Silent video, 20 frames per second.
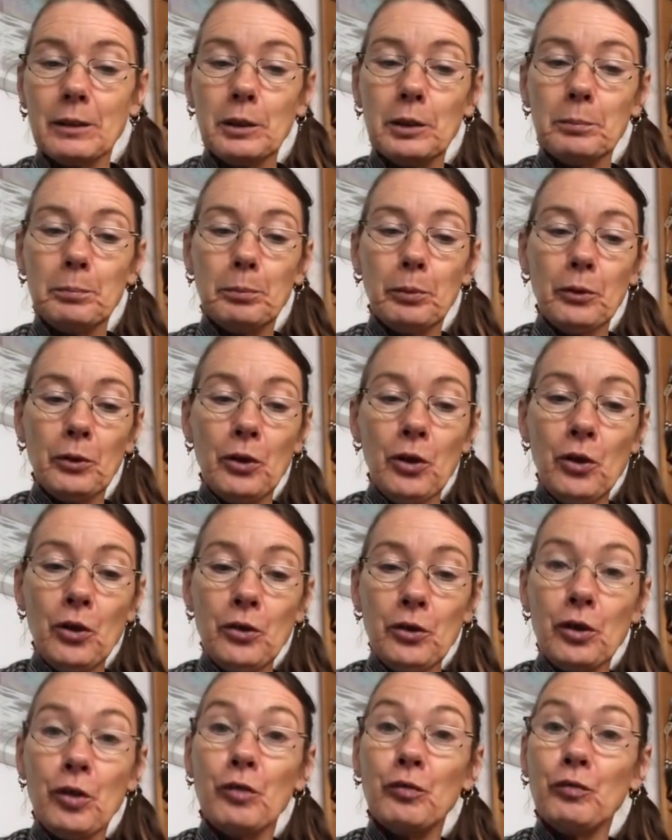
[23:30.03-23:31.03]
You put
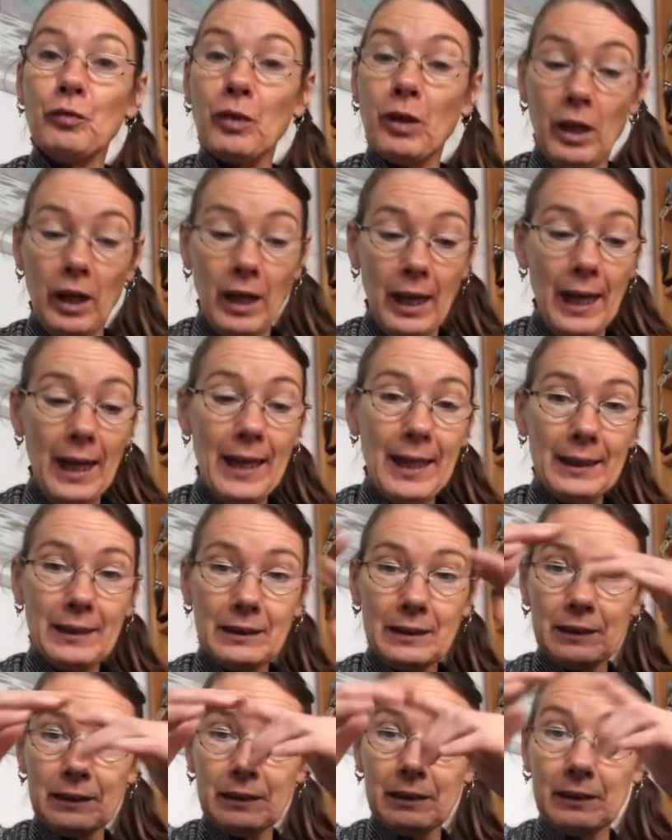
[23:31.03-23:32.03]
on a
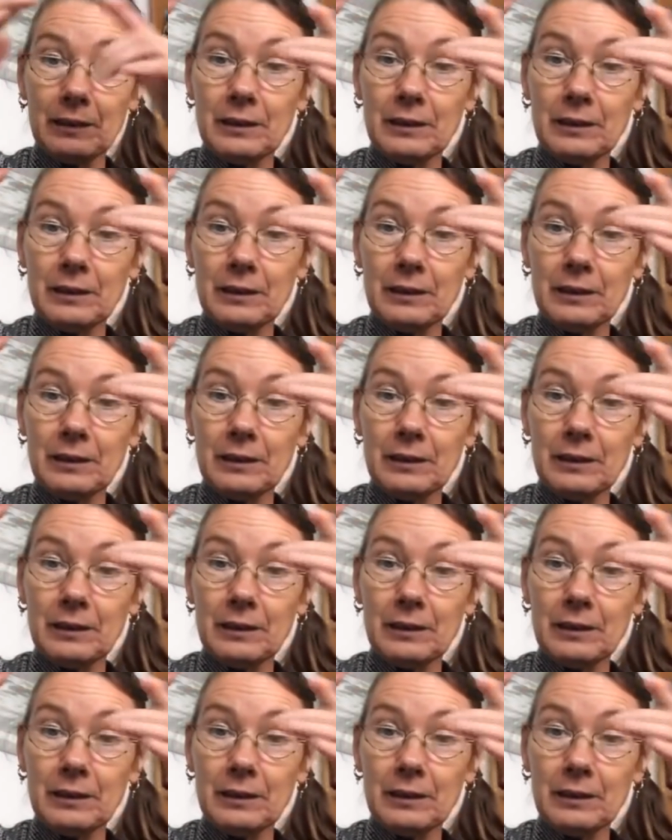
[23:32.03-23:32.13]
hat,